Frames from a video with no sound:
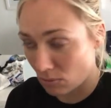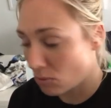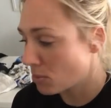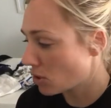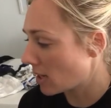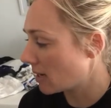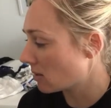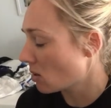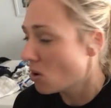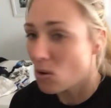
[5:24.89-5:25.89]
normal
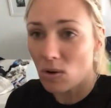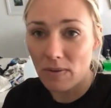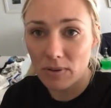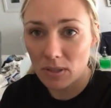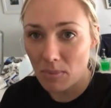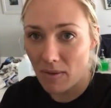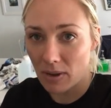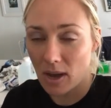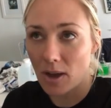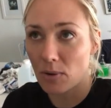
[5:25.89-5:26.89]
cheese or even some
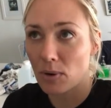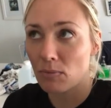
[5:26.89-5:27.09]
avocado.